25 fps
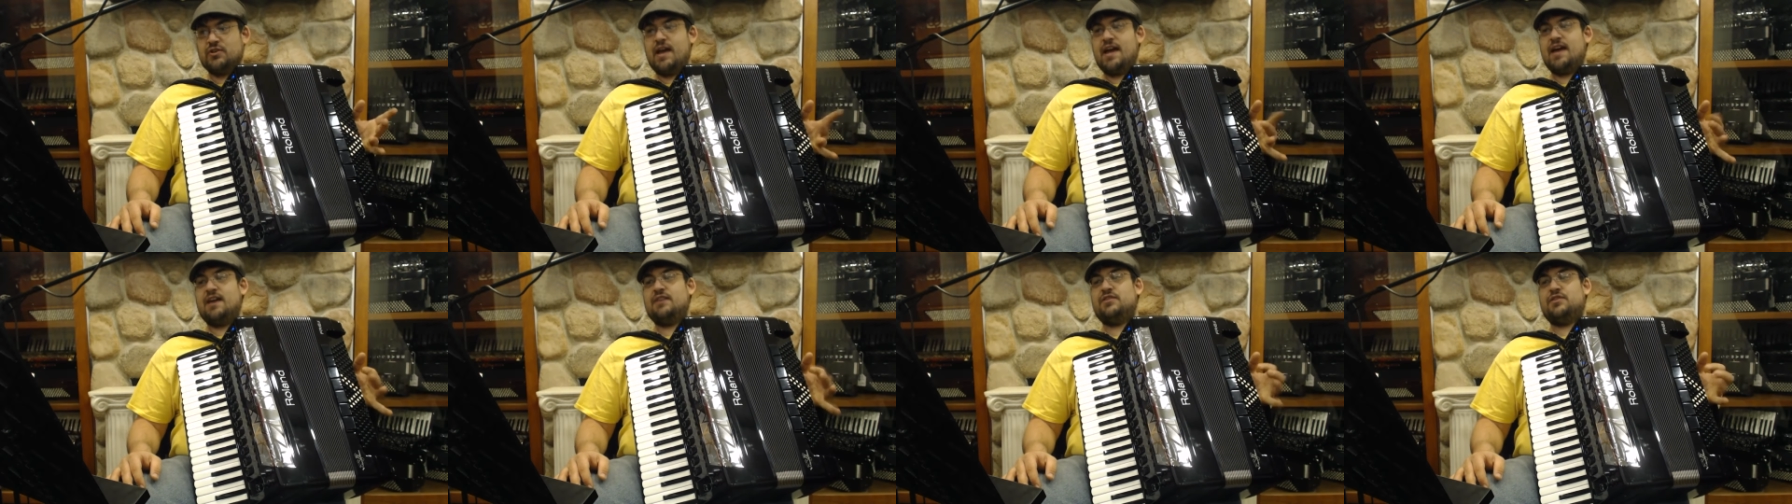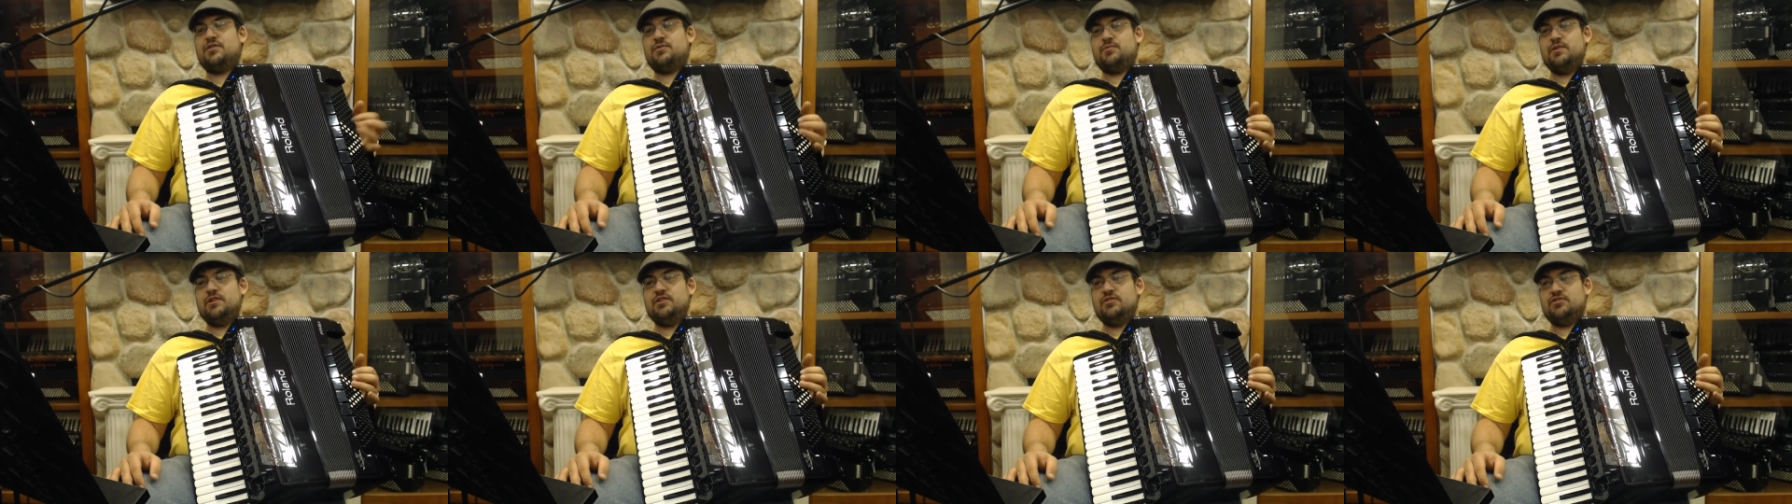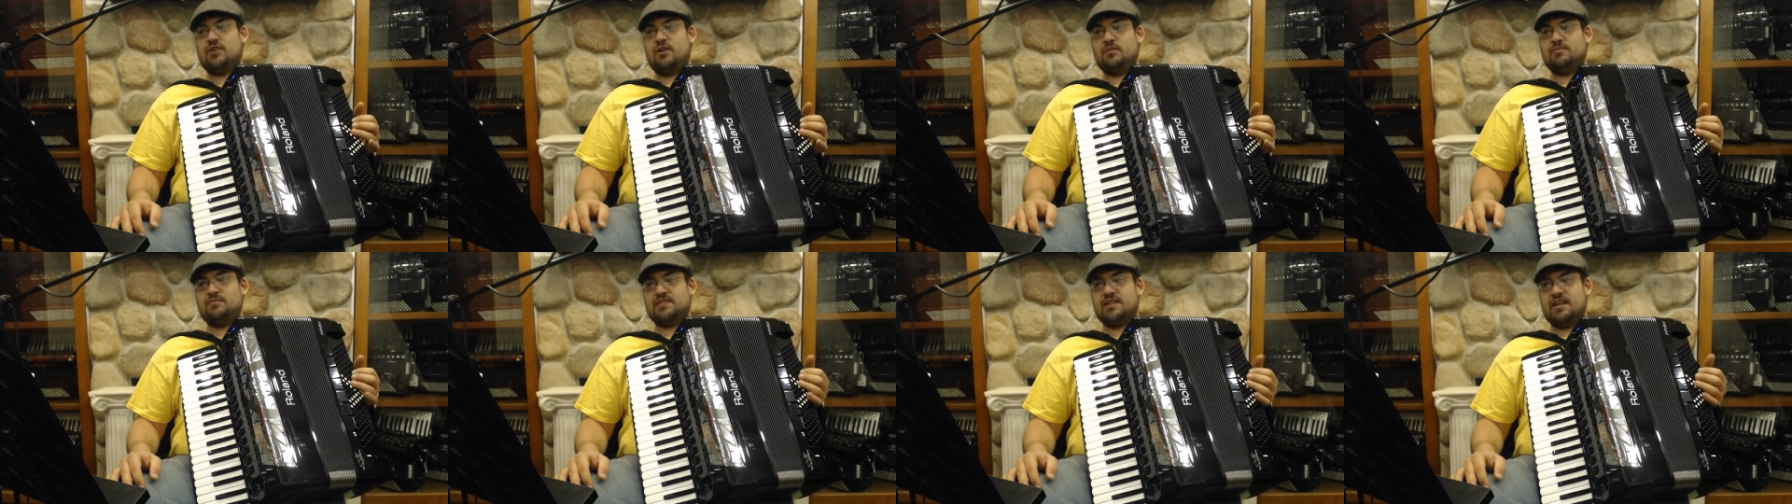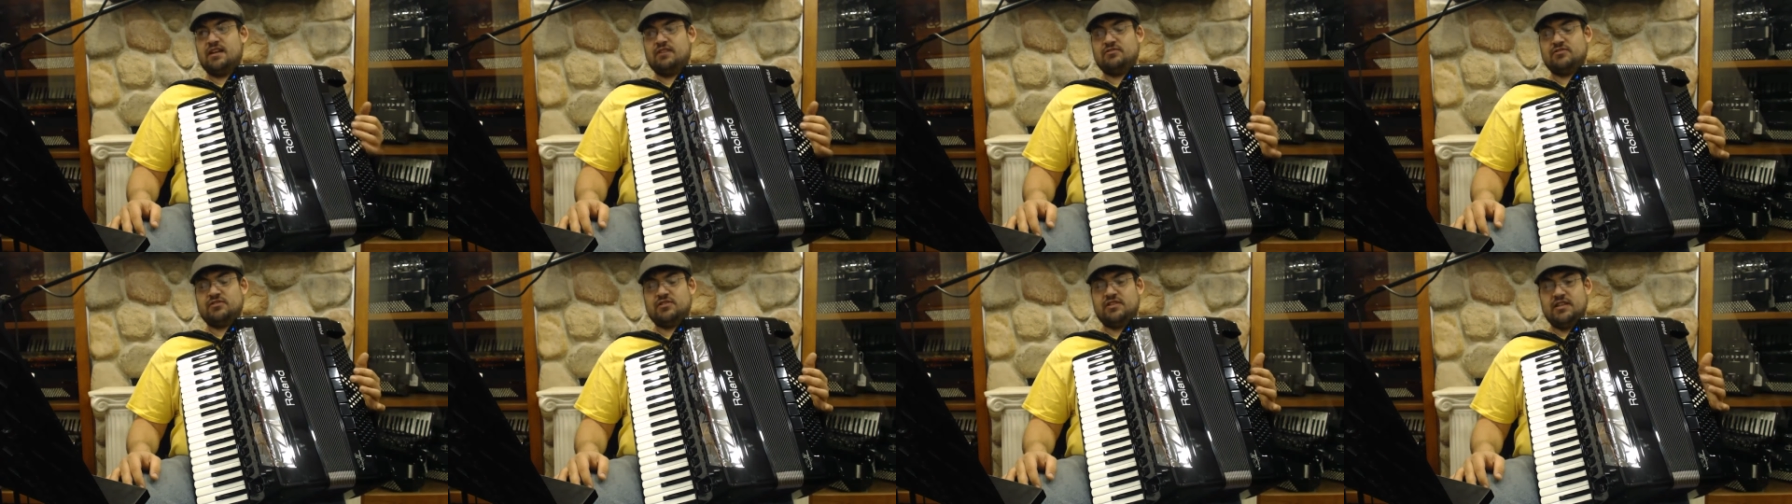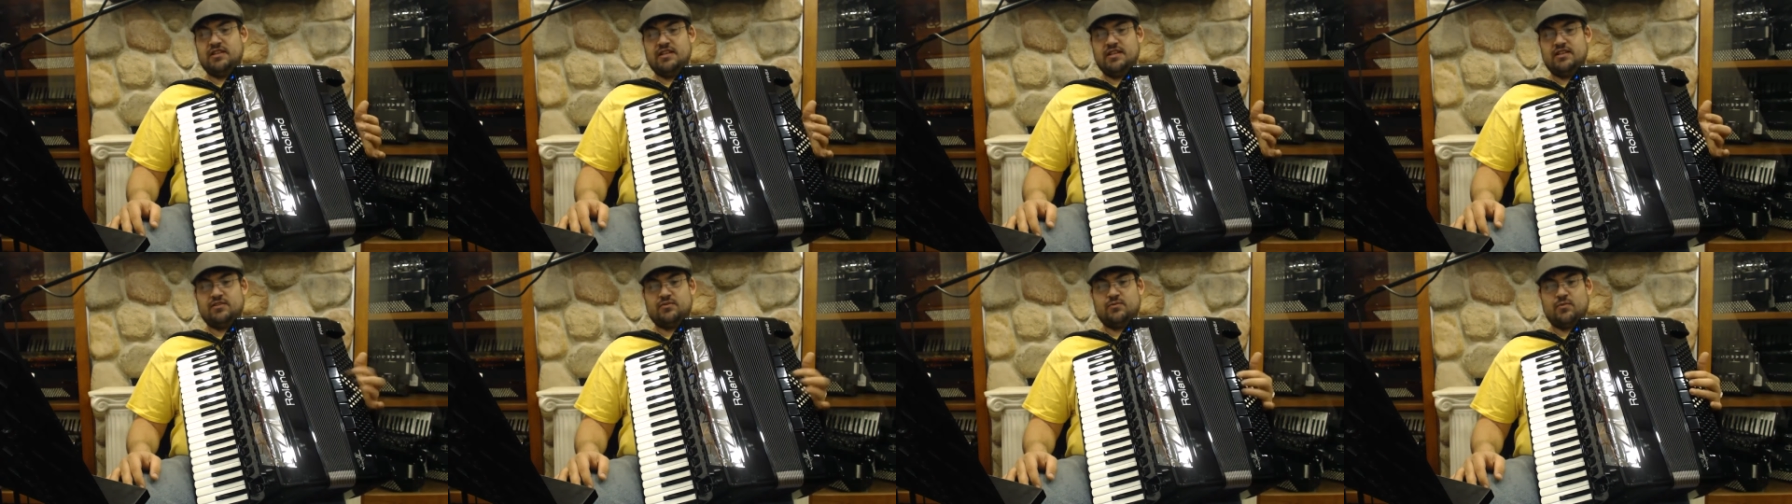add three drum sounds to
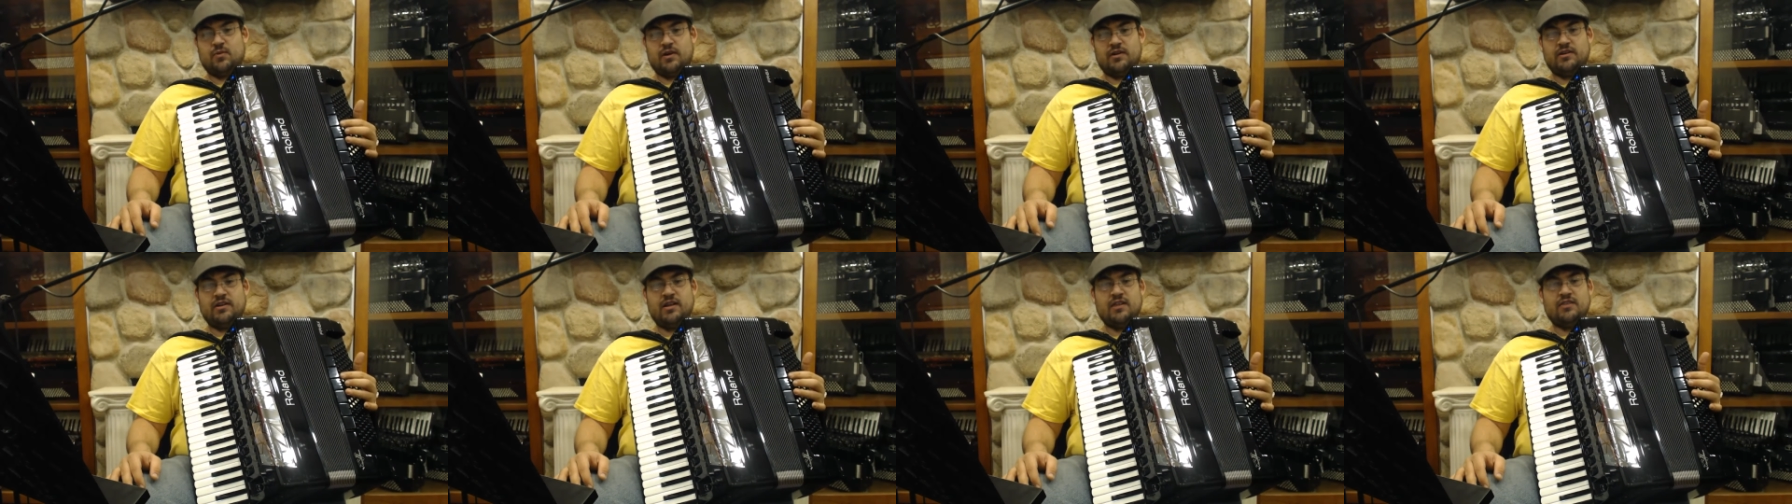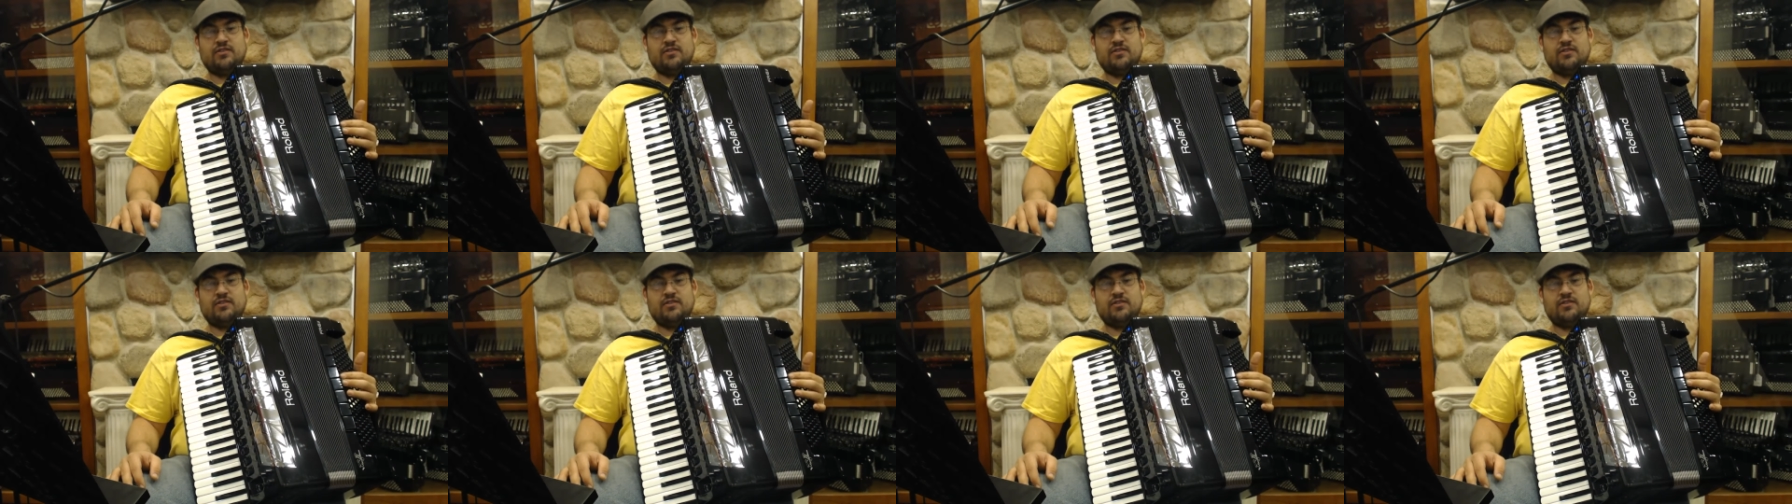each one.